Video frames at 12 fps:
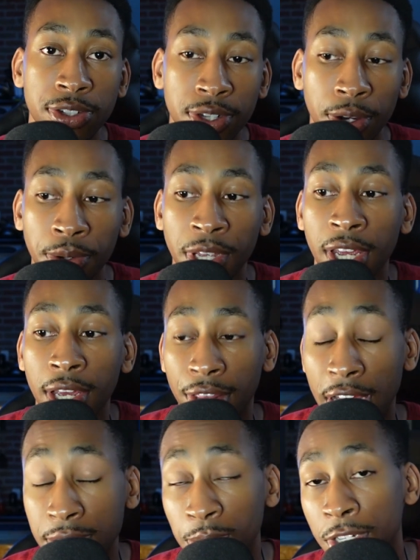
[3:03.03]
So
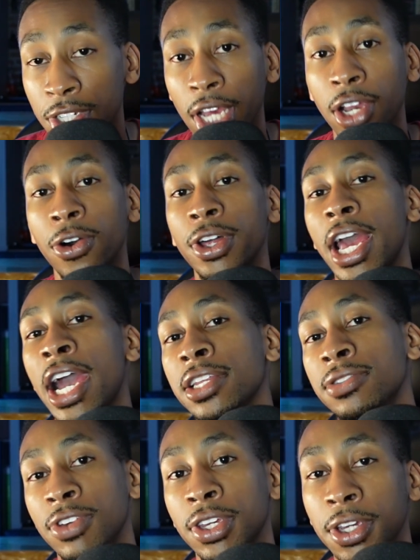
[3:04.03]
that's the reason I call it
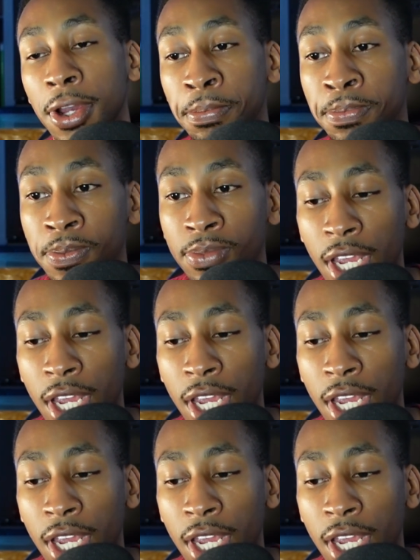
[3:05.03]
active income.